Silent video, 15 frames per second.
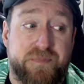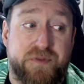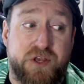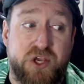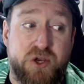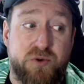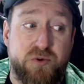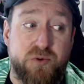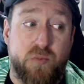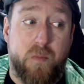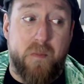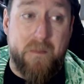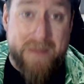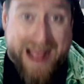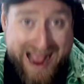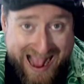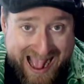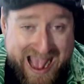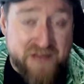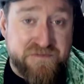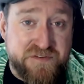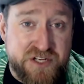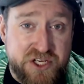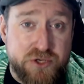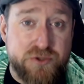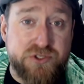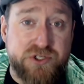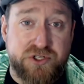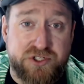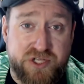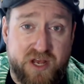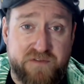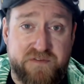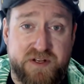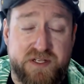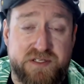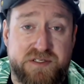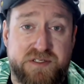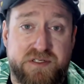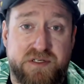you have to use your toughness